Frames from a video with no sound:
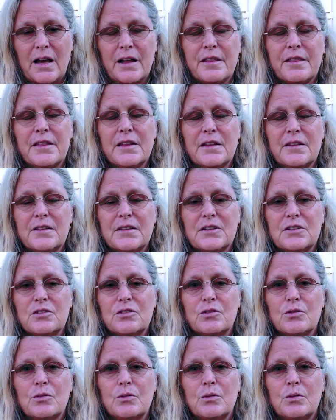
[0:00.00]
I think
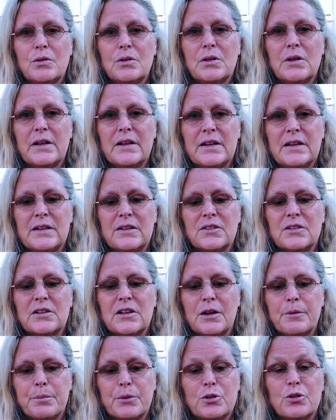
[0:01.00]
this school is
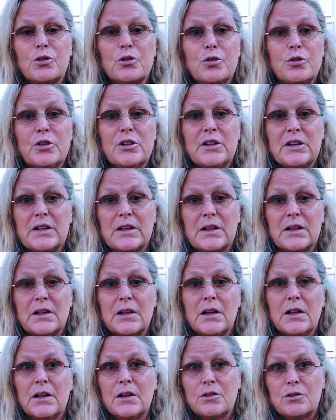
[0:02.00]
an opportunity
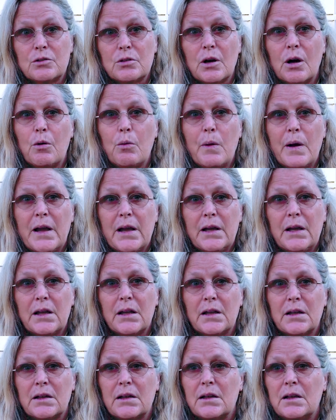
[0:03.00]
to
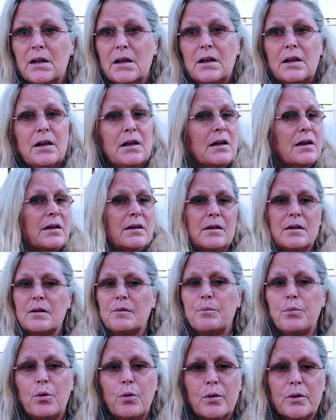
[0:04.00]
awaken
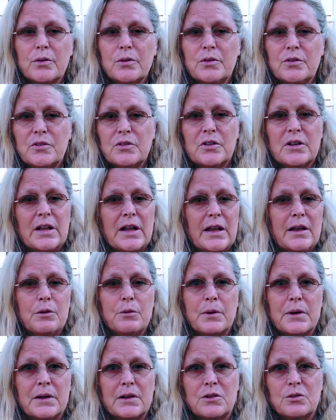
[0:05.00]
portals and
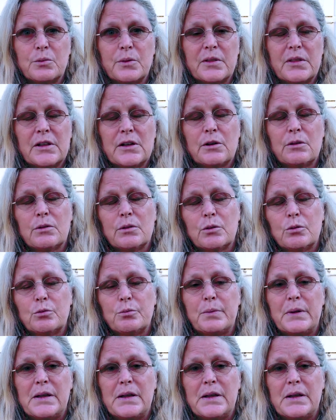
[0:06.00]
gateways within our own